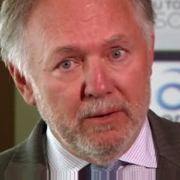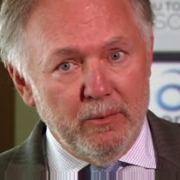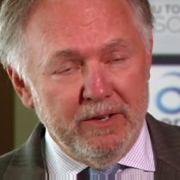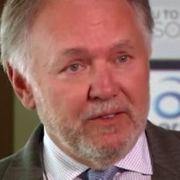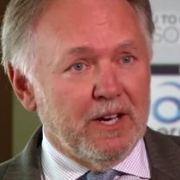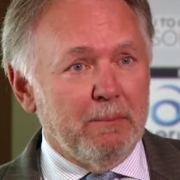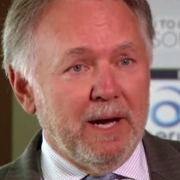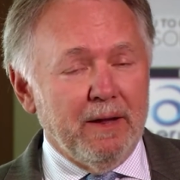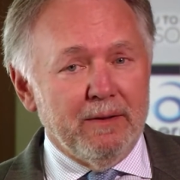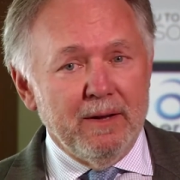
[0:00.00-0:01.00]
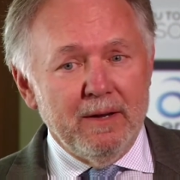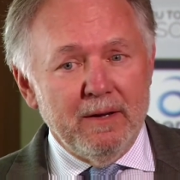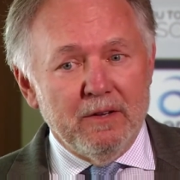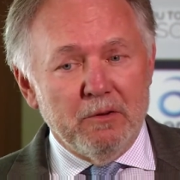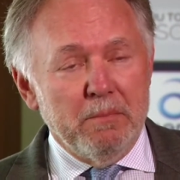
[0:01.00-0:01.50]
When you think about
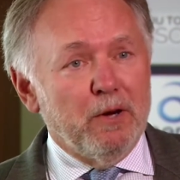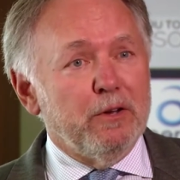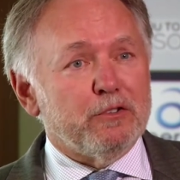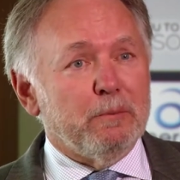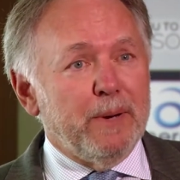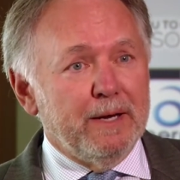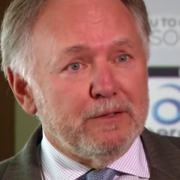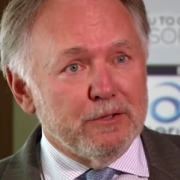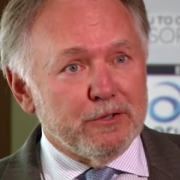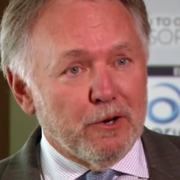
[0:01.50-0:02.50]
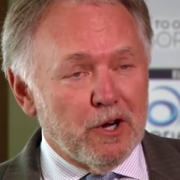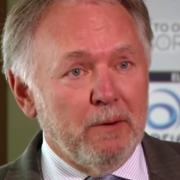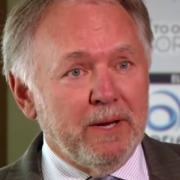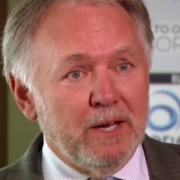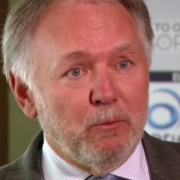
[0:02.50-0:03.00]
the millions of patients that are
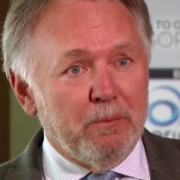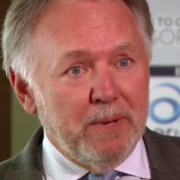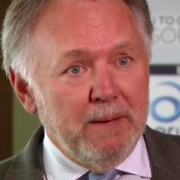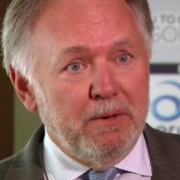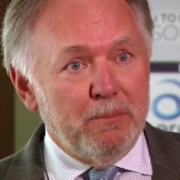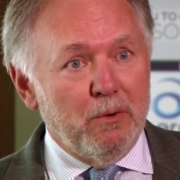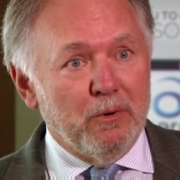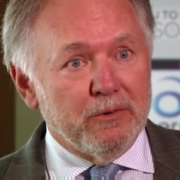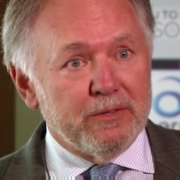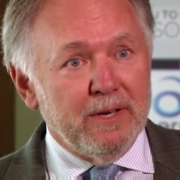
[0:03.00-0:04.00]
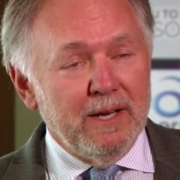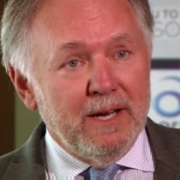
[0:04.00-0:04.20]
coming in with baby boomers